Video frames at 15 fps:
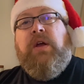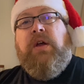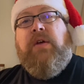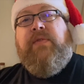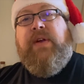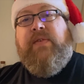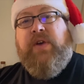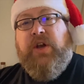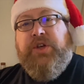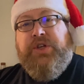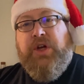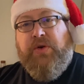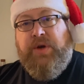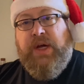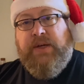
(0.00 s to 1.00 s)
have you ever had a
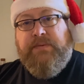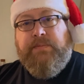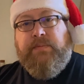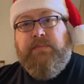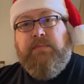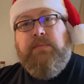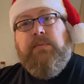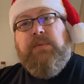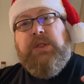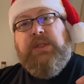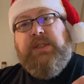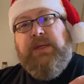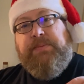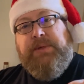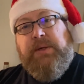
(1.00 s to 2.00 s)
donut
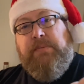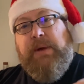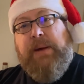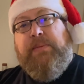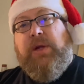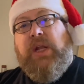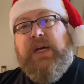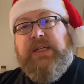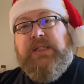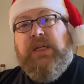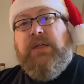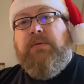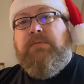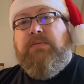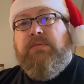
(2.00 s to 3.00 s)
dipped in maple
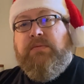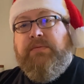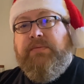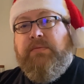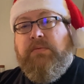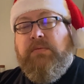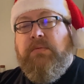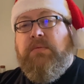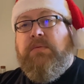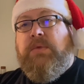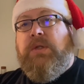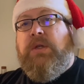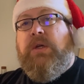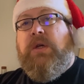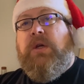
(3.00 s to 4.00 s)
icing?
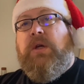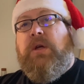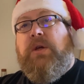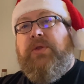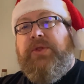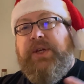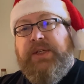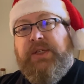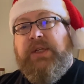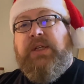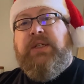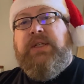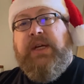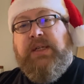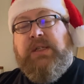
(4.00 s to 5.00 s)
This
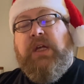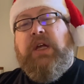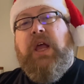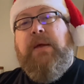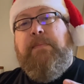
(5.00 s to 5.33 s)
tastes like a